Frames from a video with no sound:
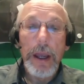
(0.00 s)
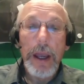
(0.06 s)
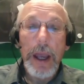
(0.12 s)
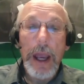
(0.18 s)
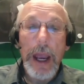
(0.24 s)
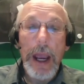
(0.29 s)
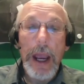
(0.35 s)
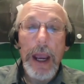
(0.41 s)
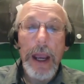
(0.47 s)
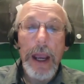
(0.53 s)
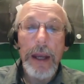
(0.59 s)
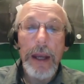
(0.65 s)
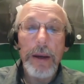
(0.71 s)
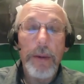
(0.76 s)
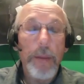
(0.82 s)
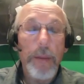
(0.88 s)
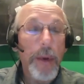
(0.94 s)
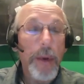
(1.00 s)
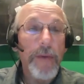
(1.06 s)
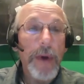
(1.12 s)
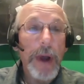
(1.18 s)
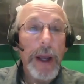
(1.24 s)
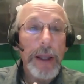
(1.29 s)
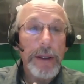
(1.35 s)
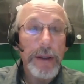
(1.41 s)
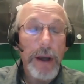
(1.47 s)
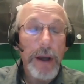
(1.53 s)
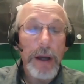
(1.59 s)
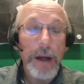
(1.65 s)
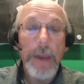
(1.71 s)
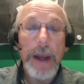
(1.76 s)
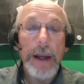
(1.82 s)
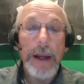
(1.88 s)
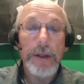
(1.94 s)
and it provides
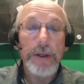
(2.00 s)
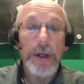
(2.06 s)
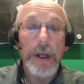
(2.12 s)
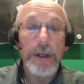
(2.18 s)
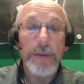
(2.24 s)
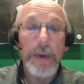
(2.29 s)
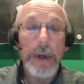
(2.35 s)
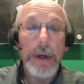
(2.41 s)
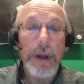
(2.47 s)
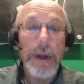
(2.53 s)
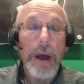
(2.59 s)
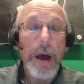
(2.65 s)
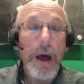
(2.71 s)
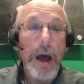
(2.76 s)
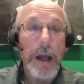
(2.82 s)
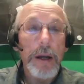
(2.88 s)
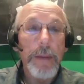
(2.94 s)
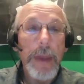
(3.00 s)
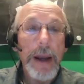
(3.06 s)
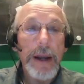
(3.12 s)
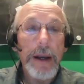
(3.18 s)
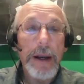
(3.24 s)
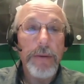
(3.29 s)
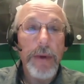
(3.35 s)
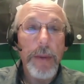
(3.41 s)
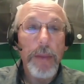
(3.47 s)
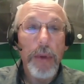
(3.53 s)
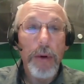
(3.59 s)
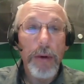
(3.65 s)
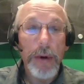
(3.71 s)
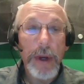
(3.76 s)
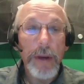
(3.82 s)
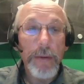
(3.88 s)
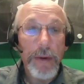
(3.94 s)
automatic judgment, automatic
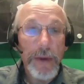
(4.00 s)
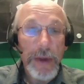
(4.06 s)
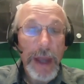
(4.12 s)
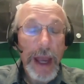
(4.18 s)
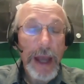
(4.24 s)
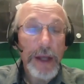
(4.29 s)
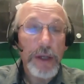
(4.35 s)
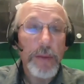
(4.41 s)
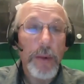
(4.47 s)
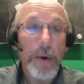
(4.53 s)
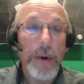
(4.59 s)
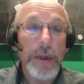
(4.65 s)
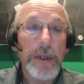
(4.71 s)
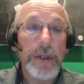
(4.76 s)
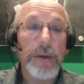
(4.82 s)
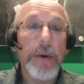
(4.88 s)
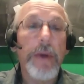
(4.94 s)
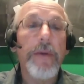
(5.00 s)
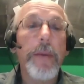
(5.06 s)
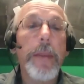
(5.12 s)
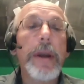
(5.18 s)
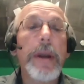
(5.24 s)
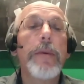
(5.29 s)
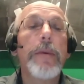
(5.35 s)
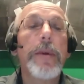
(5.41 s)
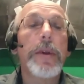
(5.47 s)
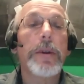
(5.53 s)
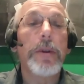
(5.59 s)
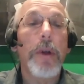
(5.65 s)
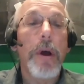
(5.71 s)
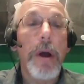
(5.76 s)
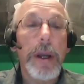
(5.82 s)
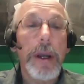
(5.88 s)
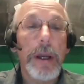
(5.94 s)
reporting with dashboards so everybody with a
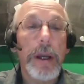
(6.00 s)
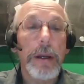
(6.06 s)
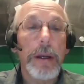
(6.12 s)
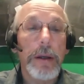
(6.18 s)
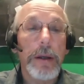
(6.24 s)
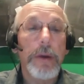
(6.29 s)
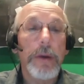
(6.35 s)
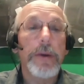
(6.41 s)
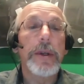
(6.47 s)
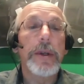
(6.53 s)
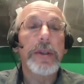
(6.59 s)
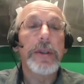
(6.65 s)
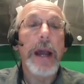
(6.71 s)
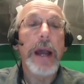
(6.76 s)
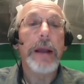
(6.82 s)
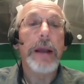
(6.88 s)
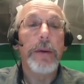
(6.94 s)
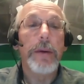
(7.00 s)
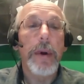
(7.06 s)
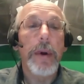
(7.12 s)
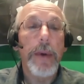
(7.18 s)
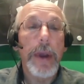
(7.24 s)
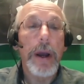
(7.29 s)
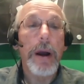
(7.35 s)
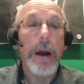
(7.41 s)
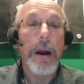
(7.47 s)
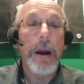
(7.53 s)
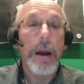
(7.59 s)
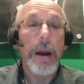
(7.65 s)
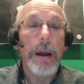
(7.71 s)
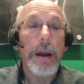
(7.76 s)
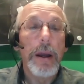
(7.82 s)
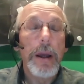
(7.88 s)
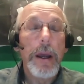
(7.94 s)
login knows exactly where we are.
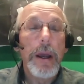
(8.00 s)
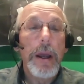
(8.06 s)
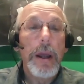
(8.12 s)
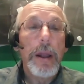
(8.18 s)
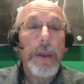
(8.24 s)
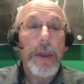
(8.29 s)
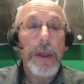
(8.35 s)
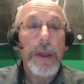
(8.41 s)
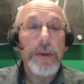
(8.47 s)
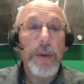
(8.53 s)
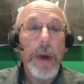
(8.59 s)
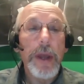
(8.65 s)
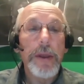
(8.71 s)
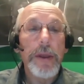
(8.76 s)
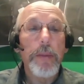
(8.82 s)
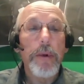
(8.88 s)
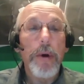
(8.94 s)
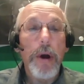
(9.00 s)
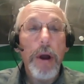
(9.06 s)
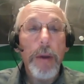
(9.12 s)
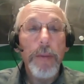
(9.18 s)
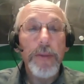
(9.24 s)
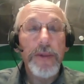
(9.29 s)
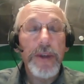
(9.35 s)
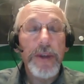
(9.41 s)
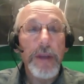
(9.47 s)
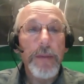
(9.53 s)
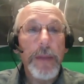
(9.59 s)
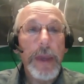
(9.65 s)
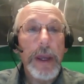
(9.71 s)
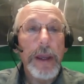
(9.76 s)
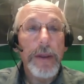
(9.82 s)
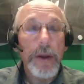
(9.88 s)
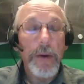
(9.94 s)
Yeah. This way the questions can
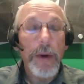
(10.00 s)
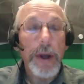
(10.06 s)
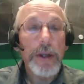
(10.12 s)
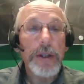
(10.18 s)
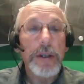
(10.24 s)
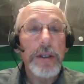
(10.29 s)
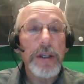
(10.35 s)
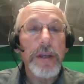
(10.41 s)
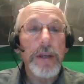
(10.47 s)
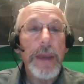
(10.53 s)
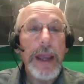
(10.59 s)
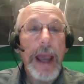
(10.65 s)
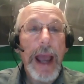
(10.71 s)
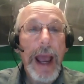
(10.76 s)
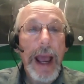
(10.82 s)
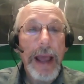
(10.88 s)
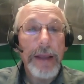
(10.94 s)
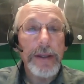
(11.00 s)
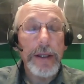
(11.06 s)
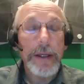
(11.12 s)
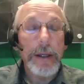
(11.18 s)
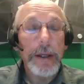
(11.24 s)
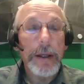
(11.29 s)
be asked